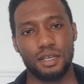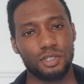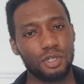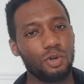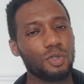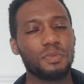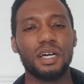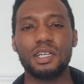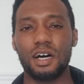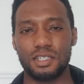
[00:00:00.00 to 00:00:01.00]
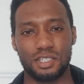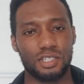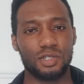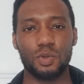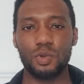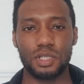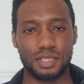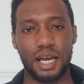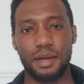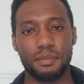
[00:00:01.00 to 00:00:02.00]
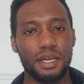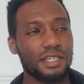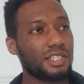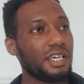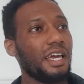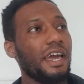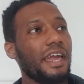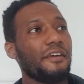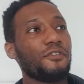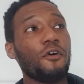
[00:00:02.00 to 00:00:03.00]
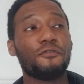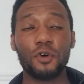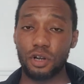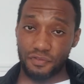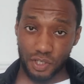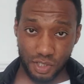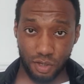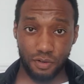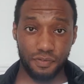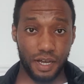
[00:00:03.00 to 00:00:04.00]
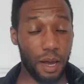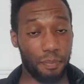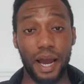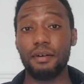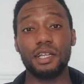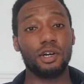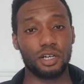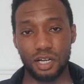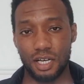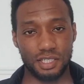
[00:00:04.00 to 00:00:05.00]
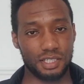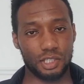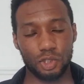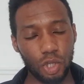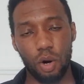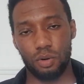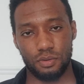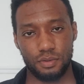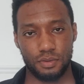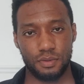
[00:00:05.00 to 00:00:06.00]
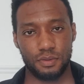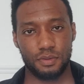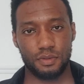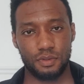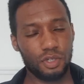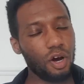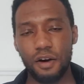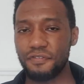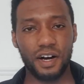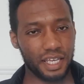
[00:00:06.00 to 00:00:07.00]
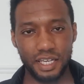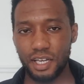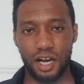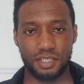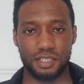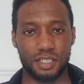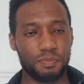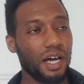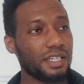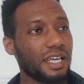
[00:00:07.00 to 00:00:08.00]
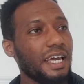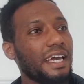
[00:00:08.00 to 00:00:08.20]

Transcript: She calls me a narcissist all the time. See, if you're full of yourself, apparently you're a narcissist. No. You're not a fucking narcissist, blood.